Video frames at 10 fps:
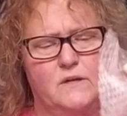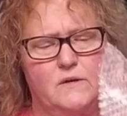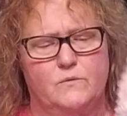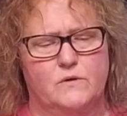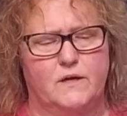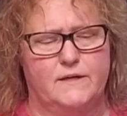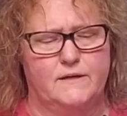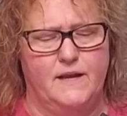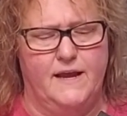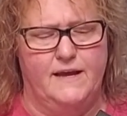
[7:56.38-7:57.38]
we'll cut it
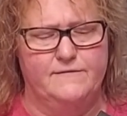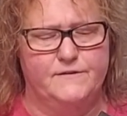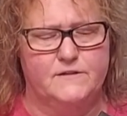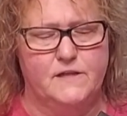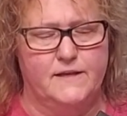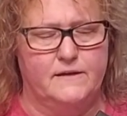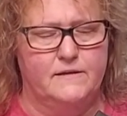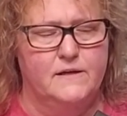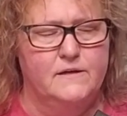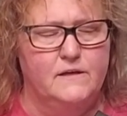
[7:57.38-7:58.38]
in half. It's like,
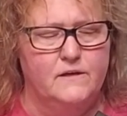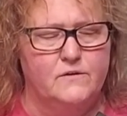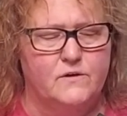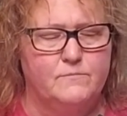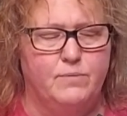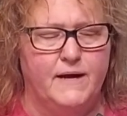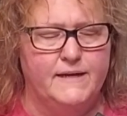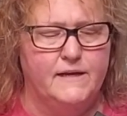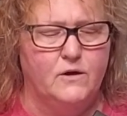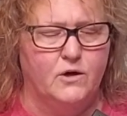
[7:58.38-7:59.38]
you know,
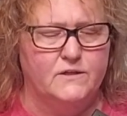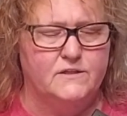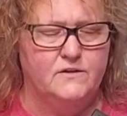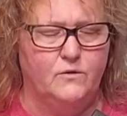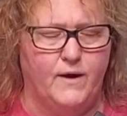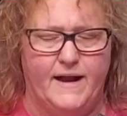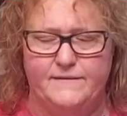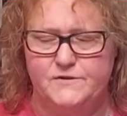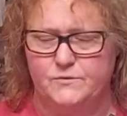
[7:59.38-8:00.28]
combining arts and crafts